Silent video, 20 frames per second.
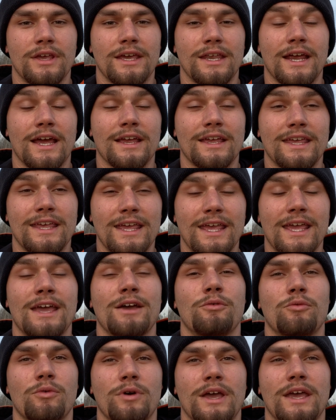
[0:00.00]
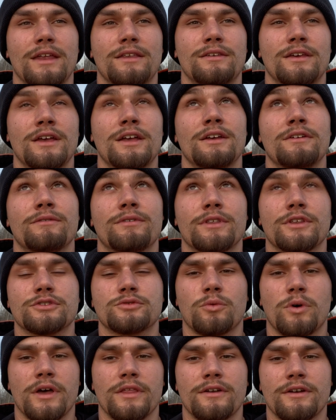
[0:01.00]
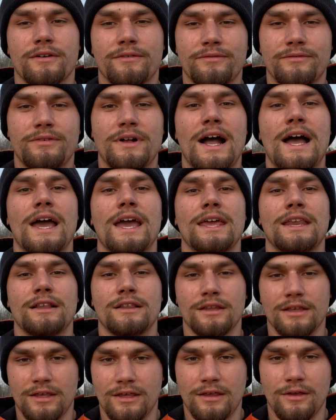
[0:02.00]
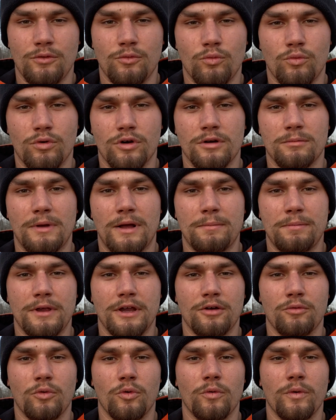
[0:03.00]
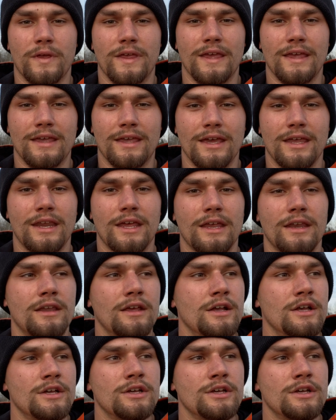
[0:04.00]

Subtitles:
And I can't wait for this weather to finally warm up here where we can get in.